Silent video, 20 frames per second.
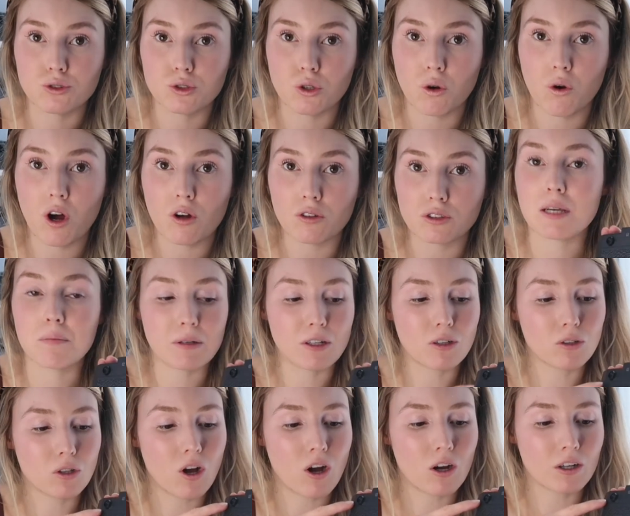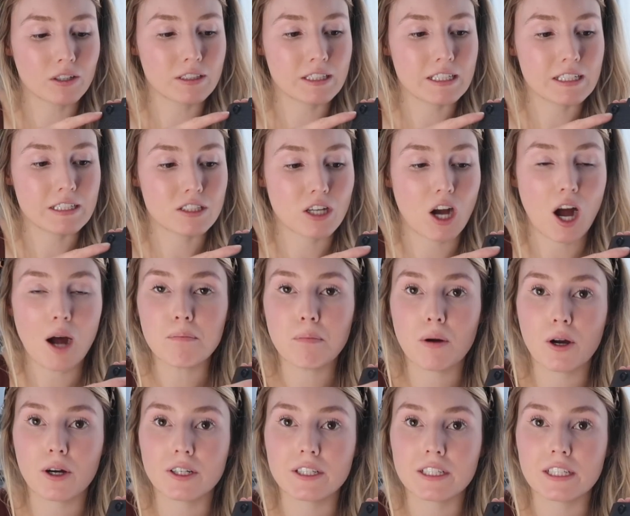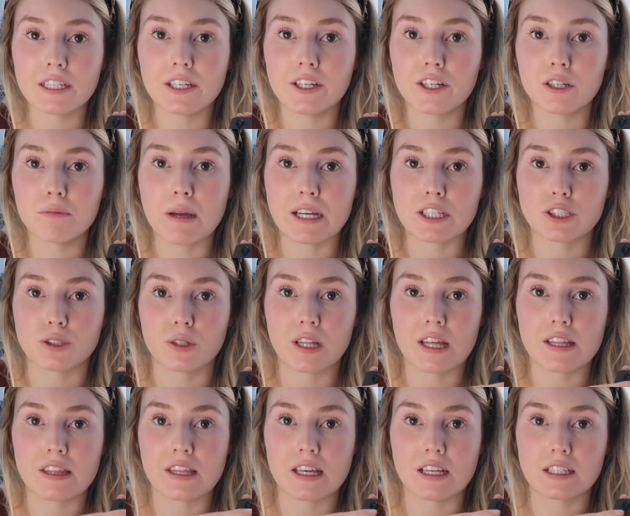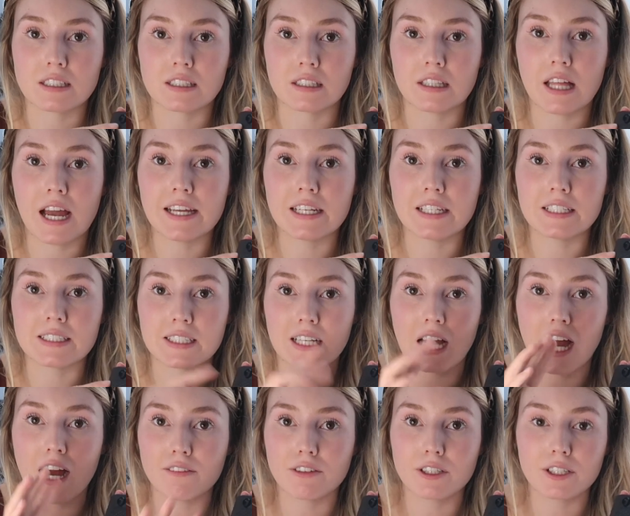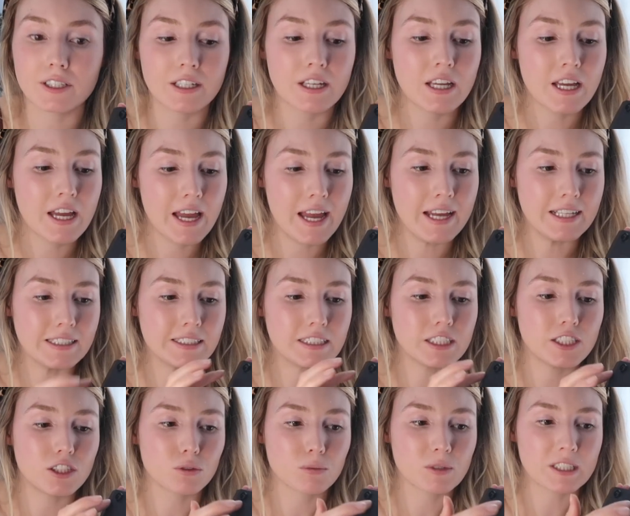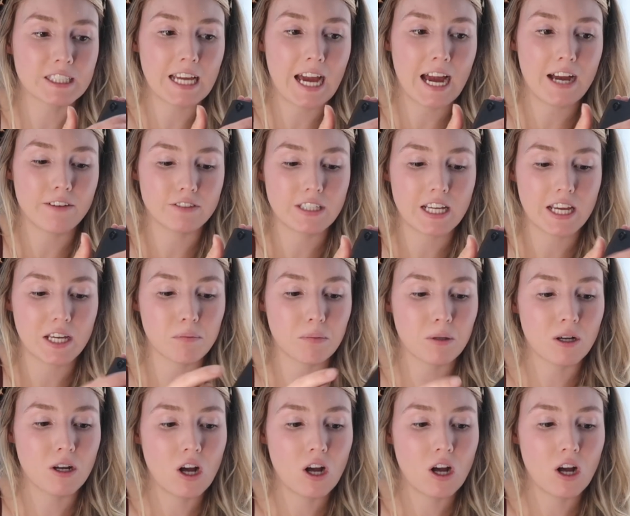So I'll tape it along the top part here, make sure that this line is covered and sealed with gaff tape.